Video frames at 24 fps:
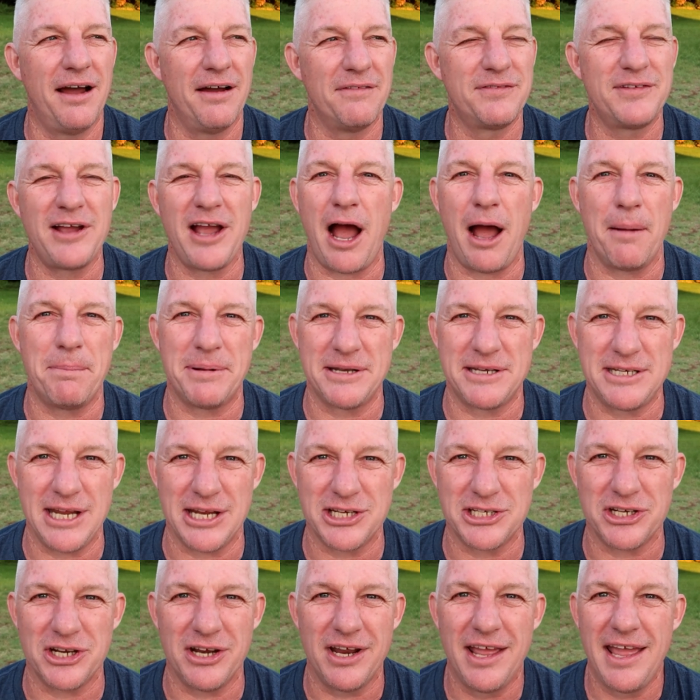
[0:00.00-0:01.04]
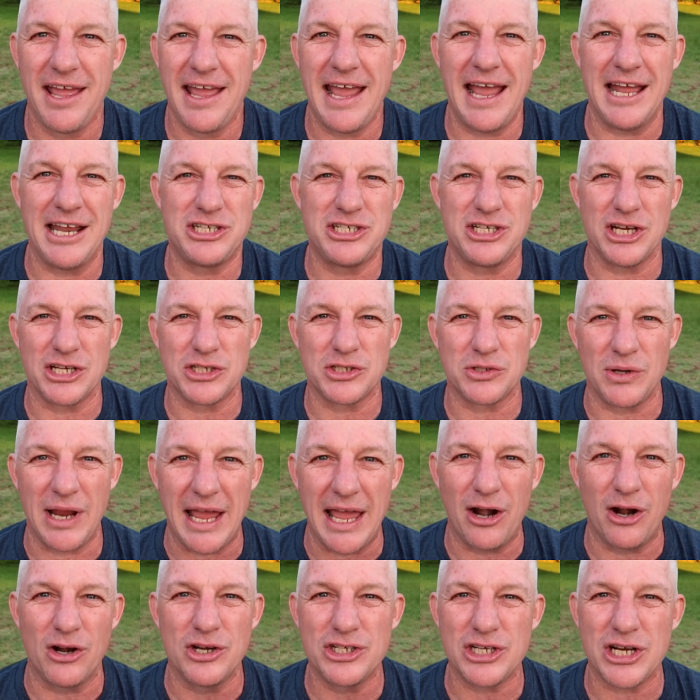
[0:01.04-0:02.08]
of competition. It just
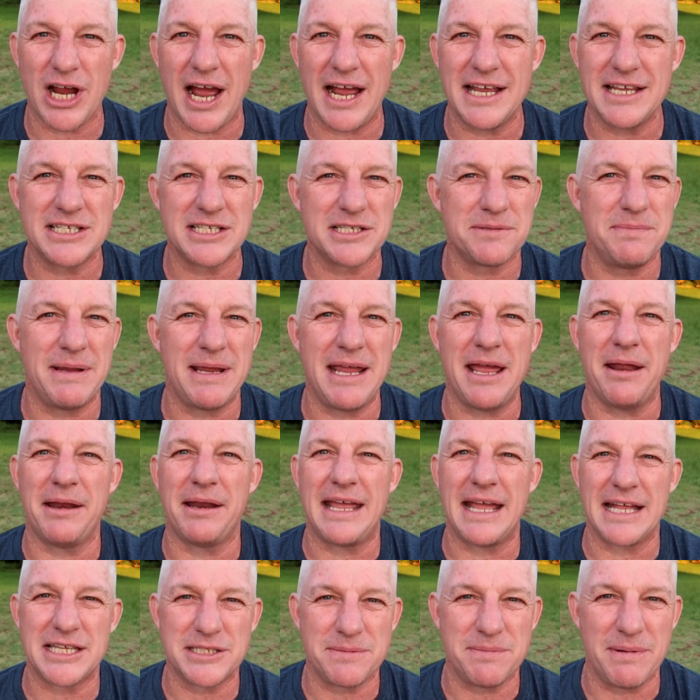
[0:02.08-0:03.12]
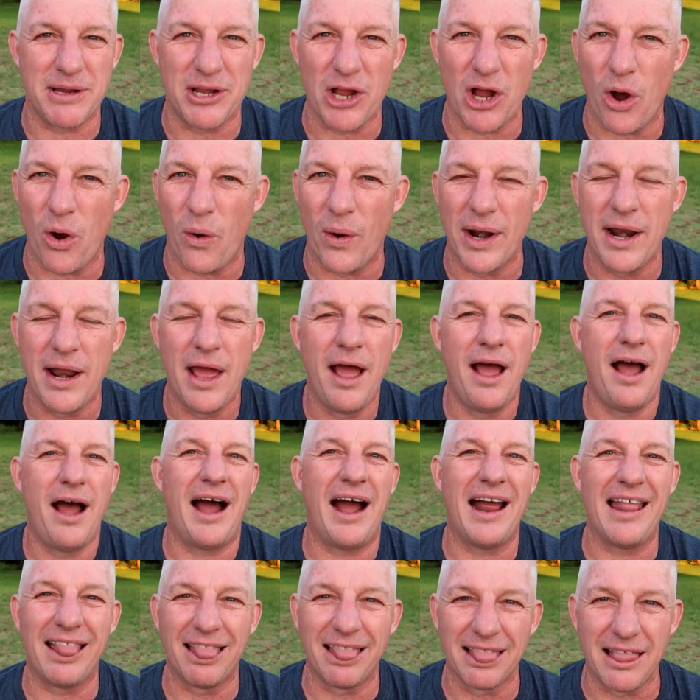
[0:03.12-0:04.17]
energizes me, it gets me going.
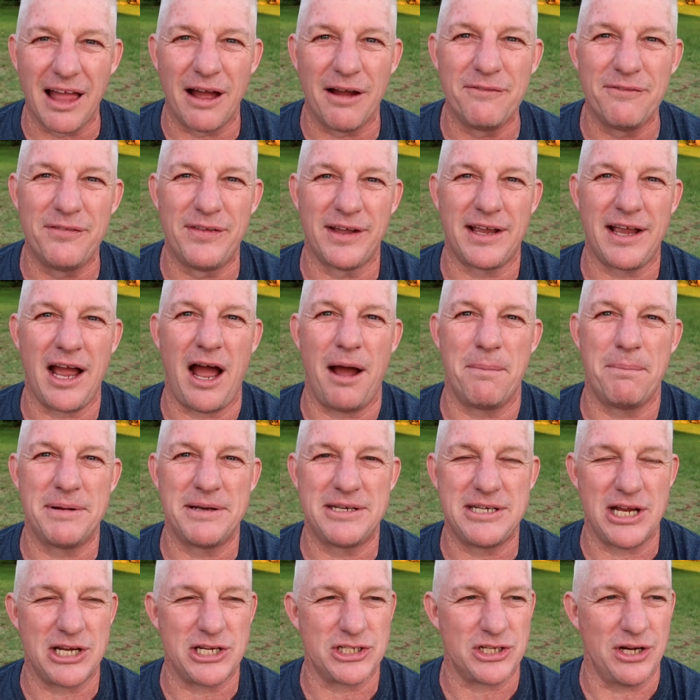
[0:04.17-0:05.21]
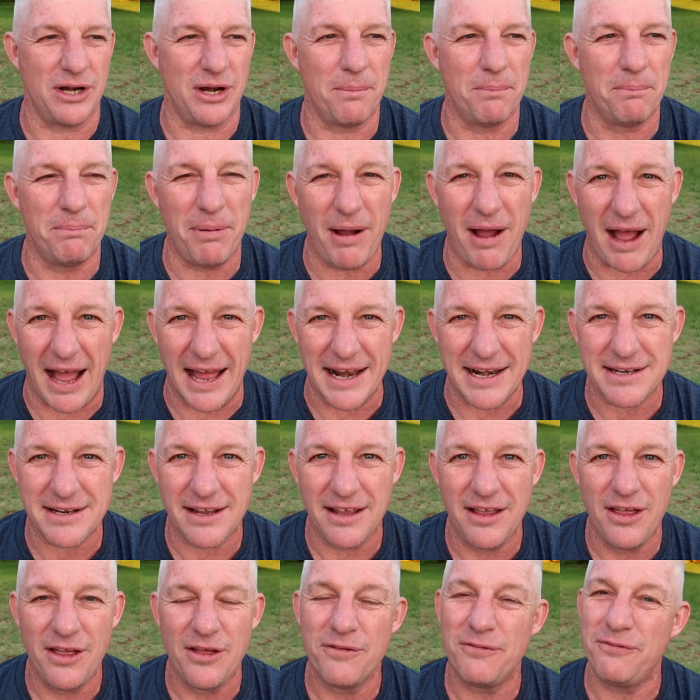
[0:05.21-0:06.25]
I love the competition, but
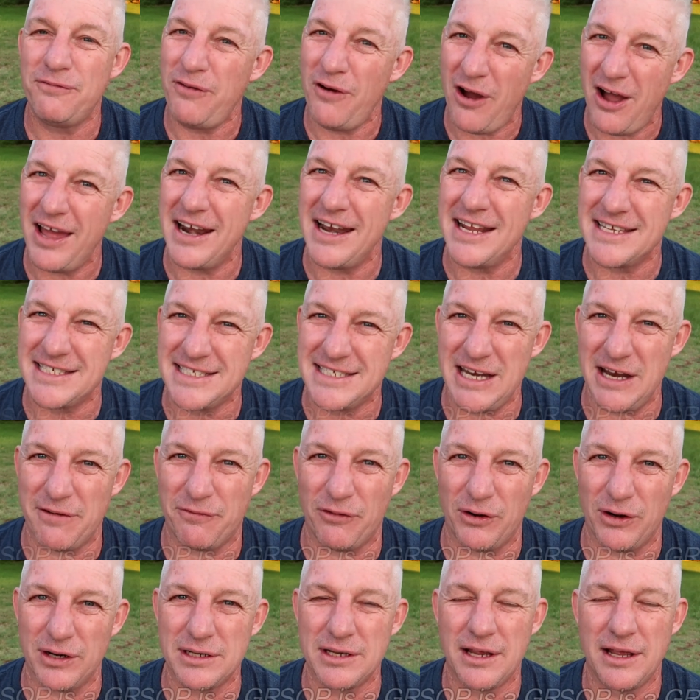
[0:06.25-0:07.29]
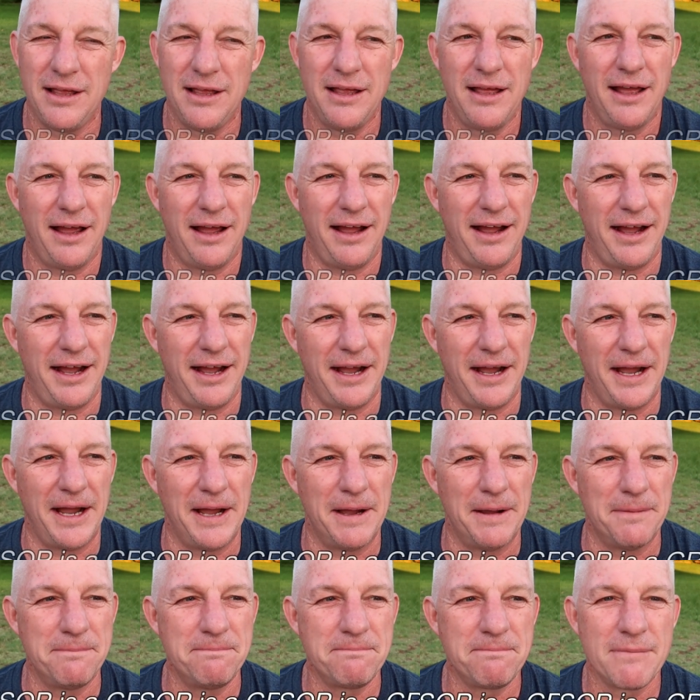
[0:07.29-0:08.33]
fun is different.
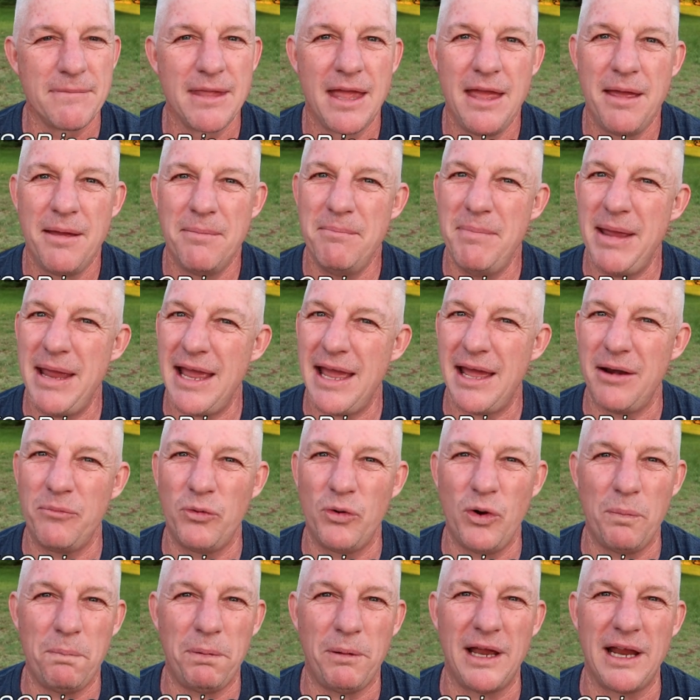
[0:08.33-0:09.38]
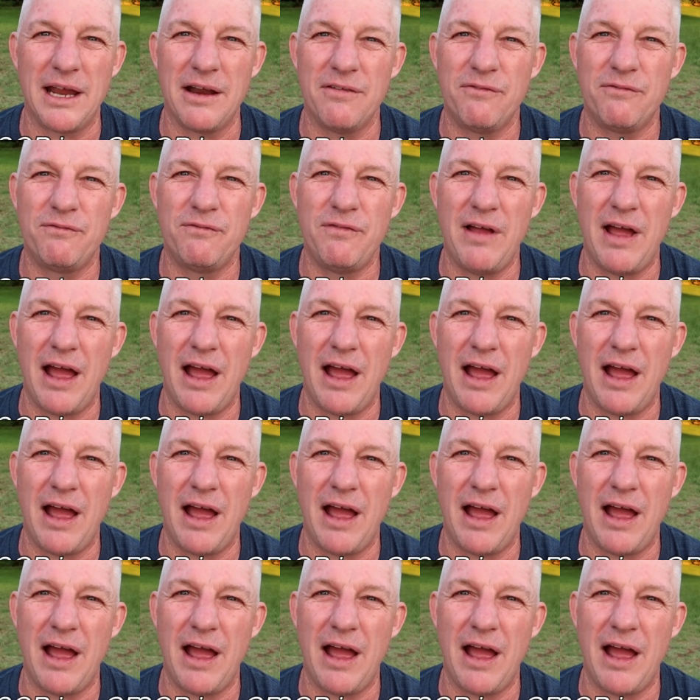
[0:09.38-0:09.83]
Um, man, we're playing